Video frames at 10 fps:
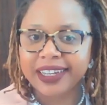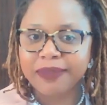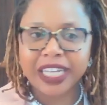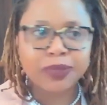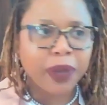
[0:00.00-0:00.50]

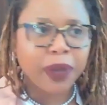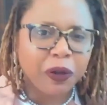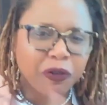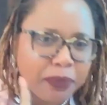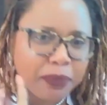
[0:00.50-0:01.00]
Because people
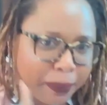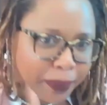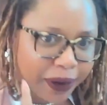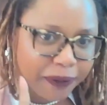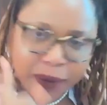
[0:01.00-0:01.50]

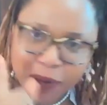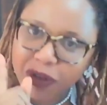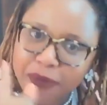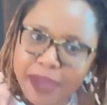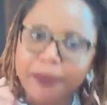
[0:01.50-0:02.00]
remember
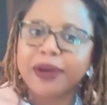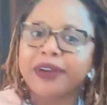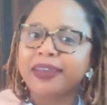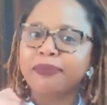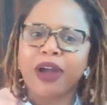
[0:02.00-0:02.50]

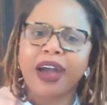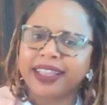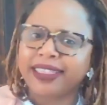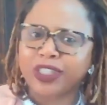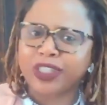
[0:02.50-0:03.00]
the
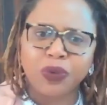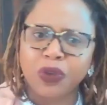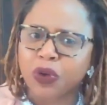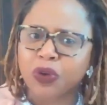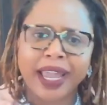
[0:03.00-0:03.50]
product that
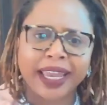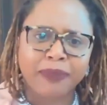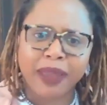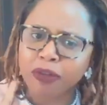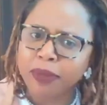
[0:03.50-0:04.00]
you created.
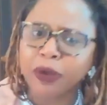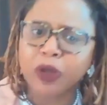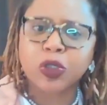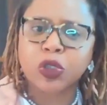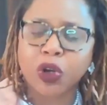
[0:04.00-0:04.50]
They remember your
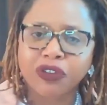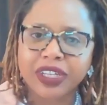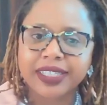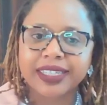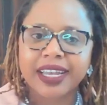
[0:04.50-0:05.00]

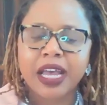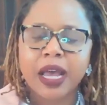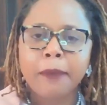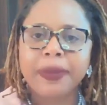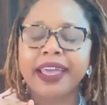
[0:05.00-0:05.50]
service,
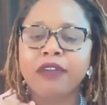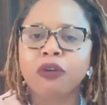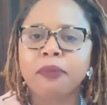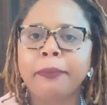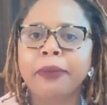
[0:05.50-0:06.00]
but they
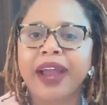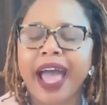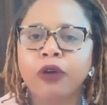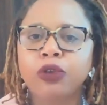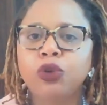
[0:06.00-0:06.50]
remember
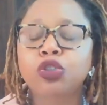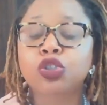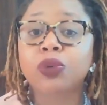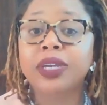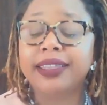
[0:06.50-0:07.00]
how you
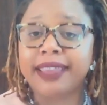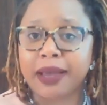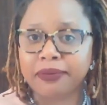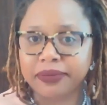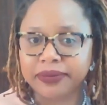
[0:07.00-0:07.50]
treated them.
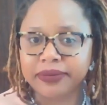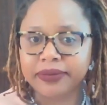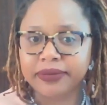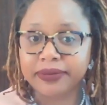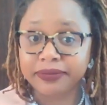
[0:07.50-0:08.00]

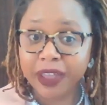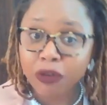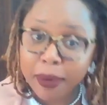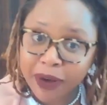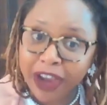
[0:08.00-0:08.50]
They
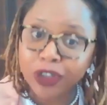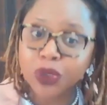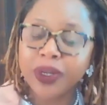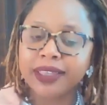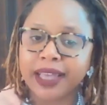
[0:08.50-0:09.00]
remember how you
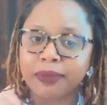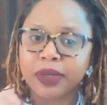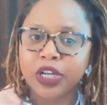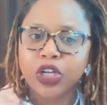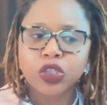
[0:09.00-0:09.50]
treated them.
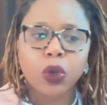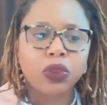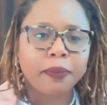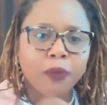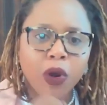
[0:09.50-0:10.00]
So the
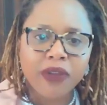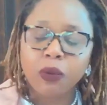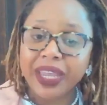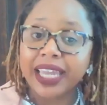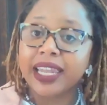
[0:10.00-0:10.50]
more that
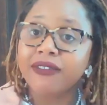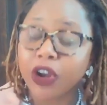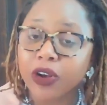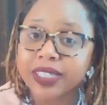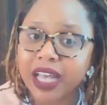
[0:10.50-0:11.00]
we can love on
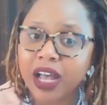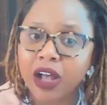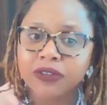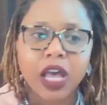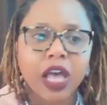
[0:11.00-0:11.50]

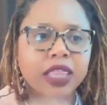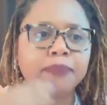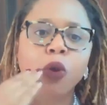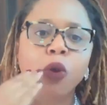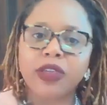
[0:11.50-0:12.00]
ourselves, the
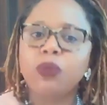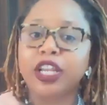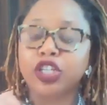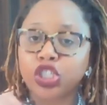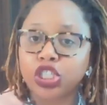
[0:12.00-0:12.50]
more that we
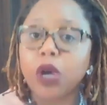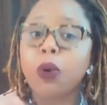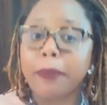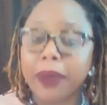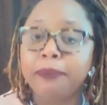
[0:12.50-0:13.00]
can show
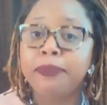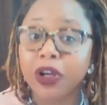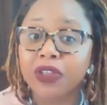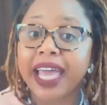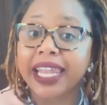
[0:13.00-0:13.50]
up and
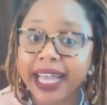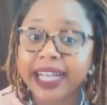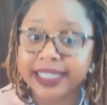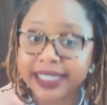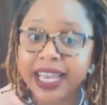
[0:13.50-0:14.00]
build that
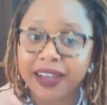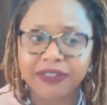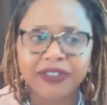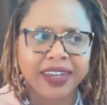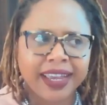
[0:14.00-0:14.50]
legacy of,
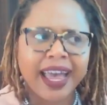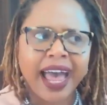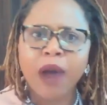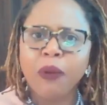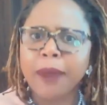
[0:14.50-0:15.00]

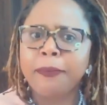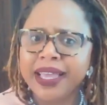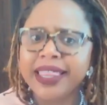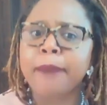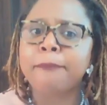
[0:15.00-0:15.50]
I want to be
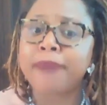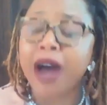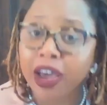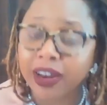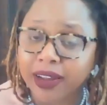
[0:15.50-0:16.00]
that
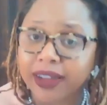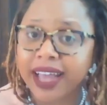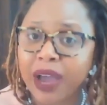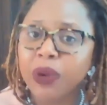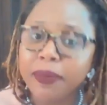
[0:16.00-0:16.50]
model.
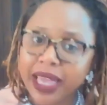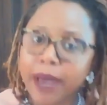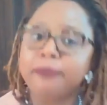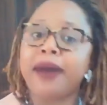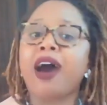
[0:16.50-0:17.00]
I want to be
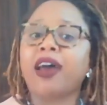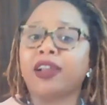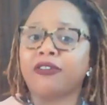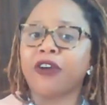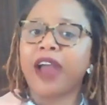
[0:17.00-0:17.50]
that
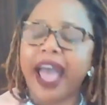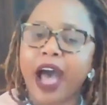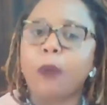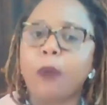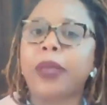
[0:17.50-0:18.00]
model for
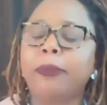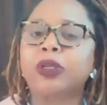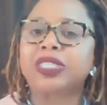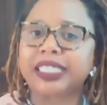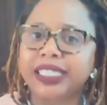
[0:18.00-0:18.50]
how people
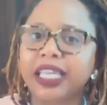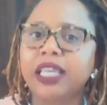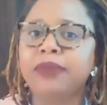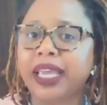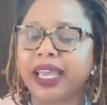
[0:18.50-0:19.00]
see
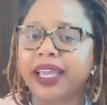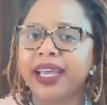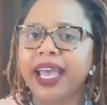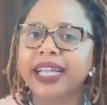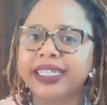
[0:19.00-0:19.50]
me
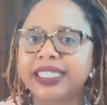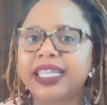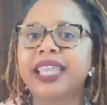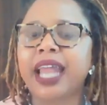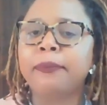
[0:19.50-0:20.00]
and see
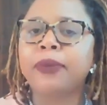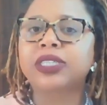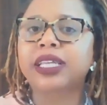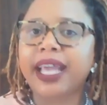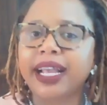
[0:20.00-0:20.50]
that I built a
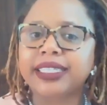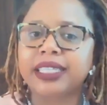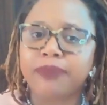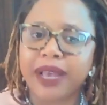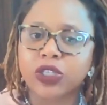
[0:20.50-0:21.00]
legacy
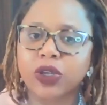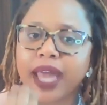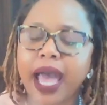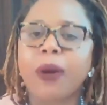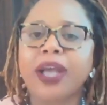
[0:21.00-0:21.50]
based on
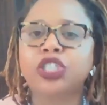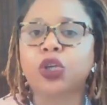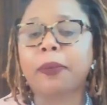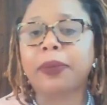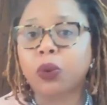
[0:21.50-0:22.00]
how I showed
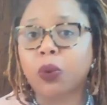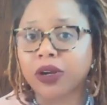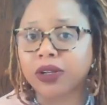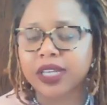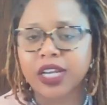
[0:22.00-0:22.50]
up in the
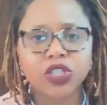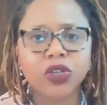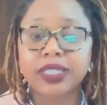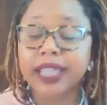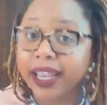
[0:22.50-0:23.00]
world. So
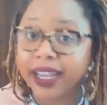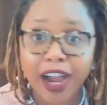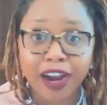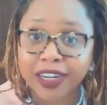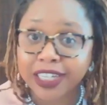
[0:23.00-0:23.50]
stay
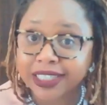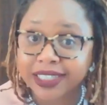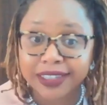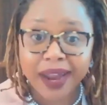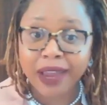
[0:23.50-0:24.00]
encouraged,
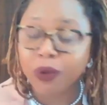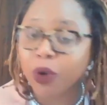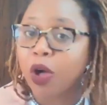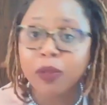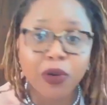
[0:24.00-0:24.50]
right? We're
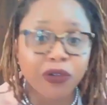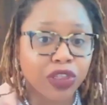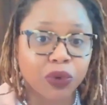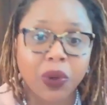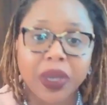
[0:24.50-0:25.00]
all moving
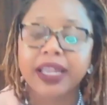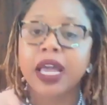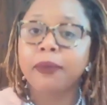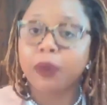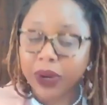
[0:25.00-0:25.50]
through it,
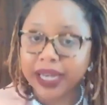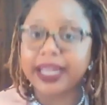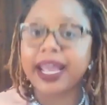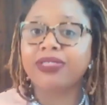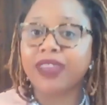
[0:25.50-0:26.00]
but we're going to
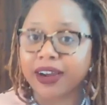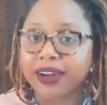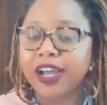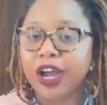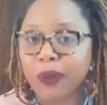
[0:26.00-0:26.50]
get there,
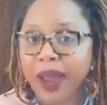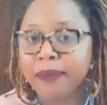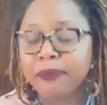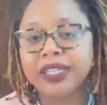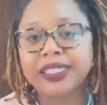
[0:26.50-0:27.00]

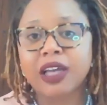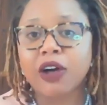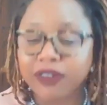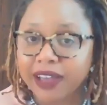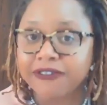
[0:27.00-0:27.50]
right? Put
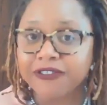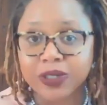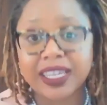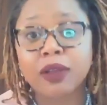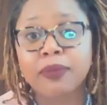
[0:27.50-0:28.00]
self-love
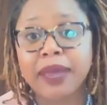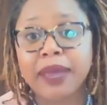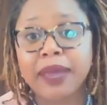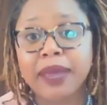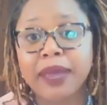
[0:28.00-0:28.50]
first. It'll make a
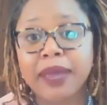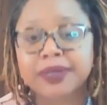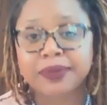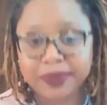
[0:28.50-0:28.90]
difference.